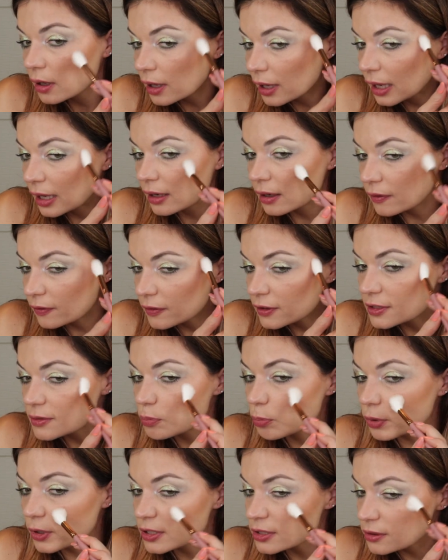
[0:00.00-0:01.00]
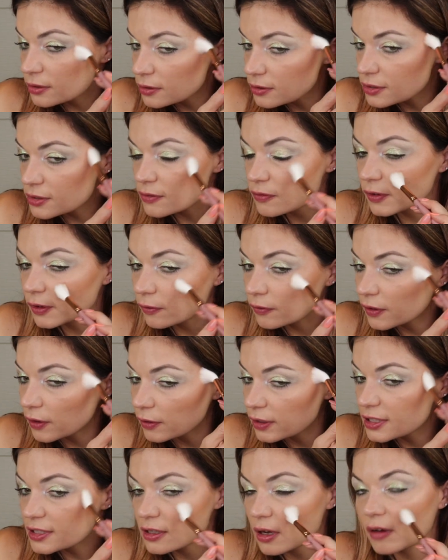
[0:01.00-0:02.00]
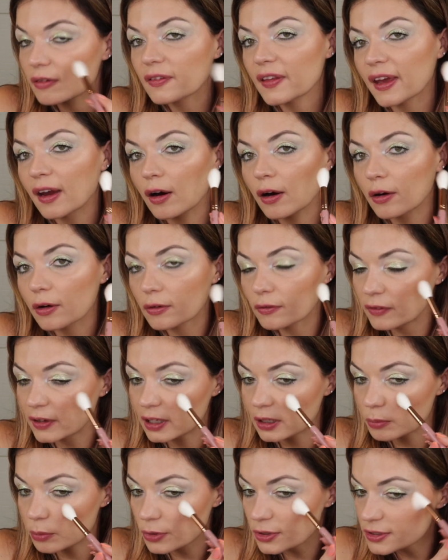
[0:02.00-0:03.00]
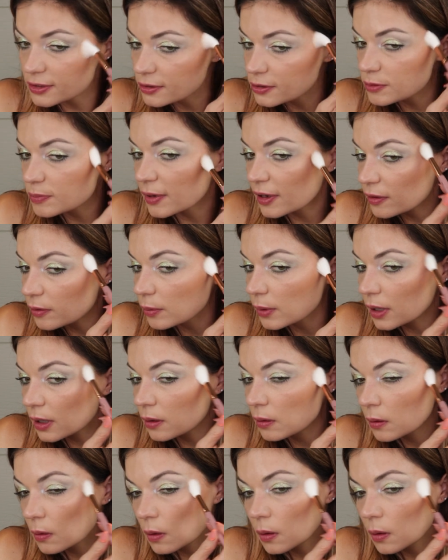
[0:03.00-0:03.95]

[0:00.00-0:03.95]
And this bristles feel very soft. They are vegan bristles, by the way.